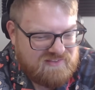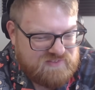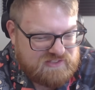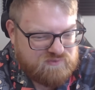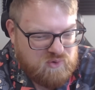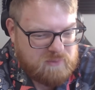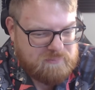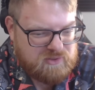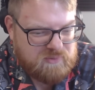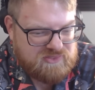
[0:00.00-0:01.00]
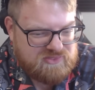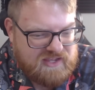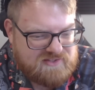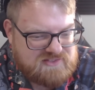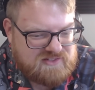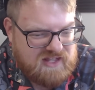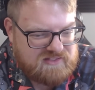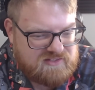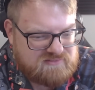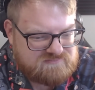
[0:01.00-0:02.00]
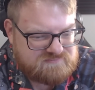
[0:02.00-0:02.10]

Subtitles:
54 per 1,000 hollow.